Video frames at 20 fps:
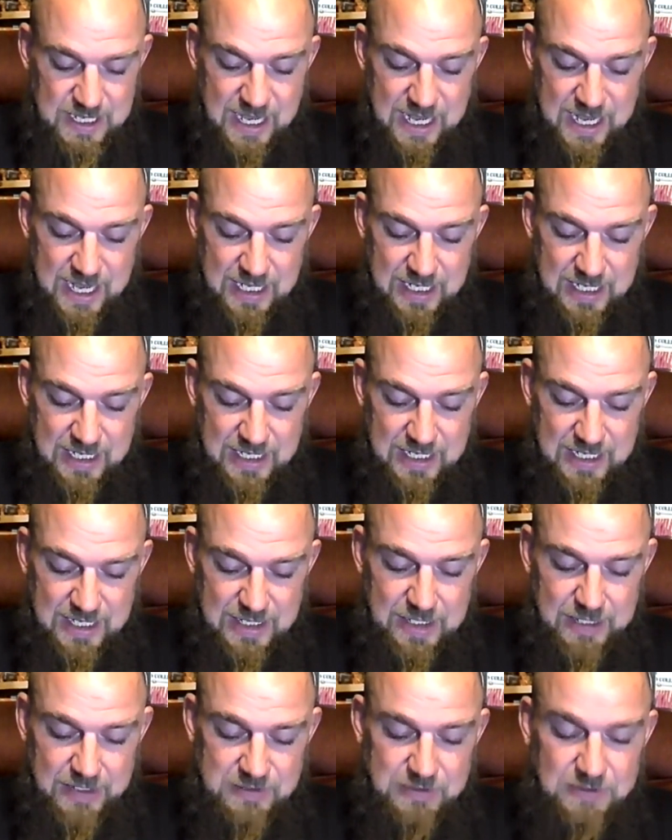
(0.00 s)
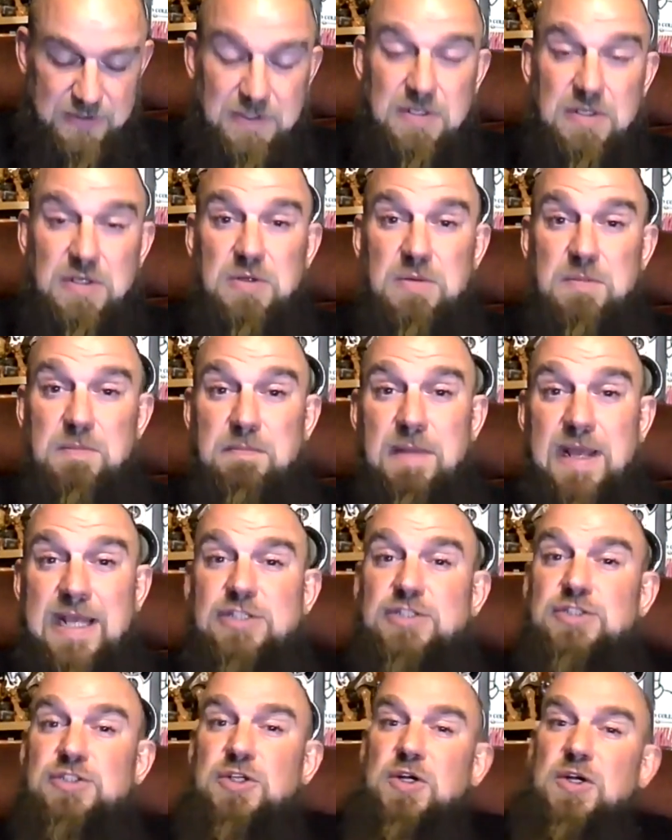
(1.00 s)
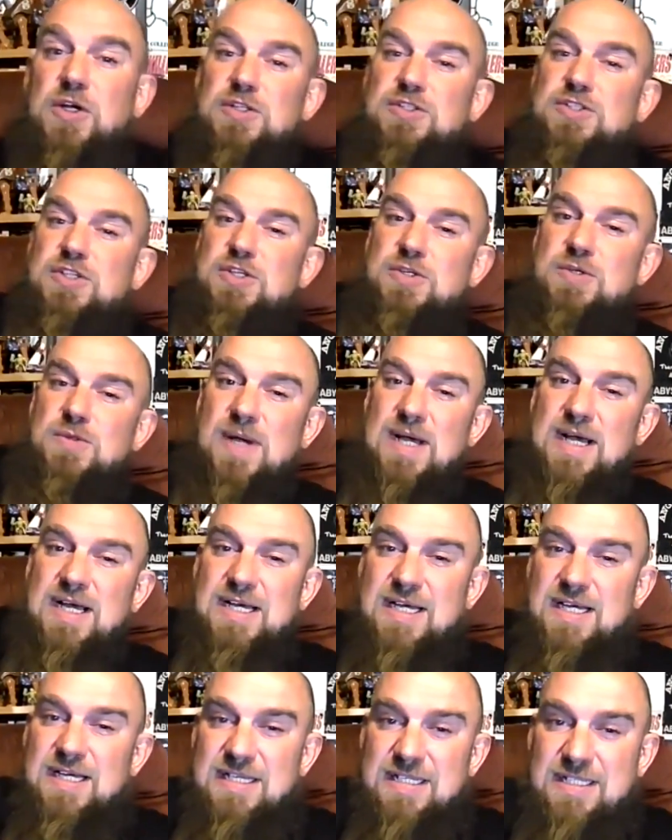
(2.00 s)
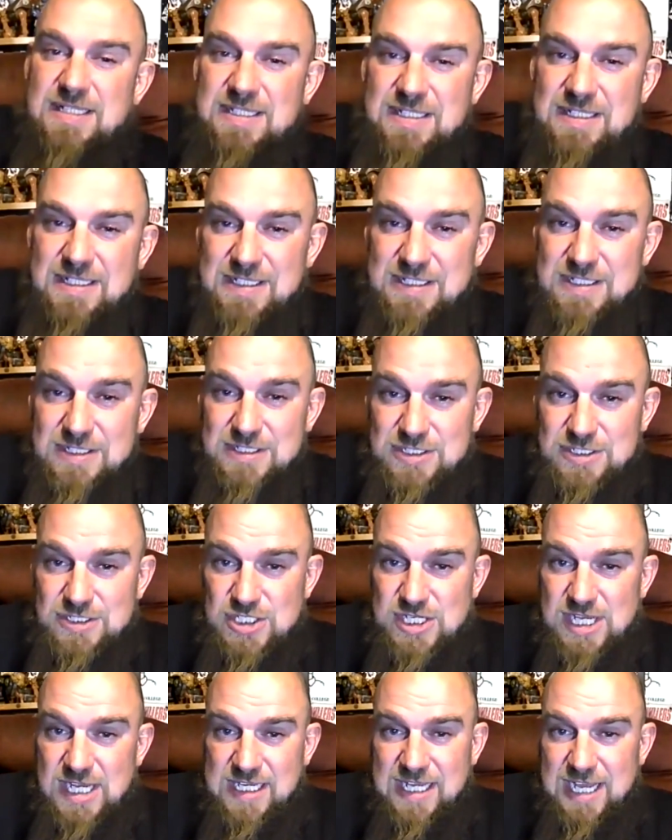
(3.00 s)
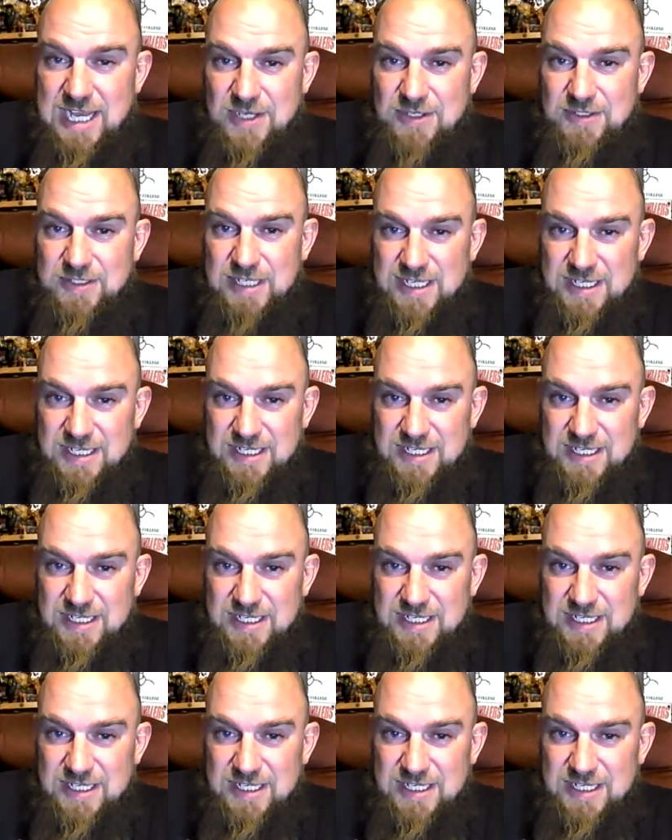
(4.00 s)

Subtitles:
And make sure to check out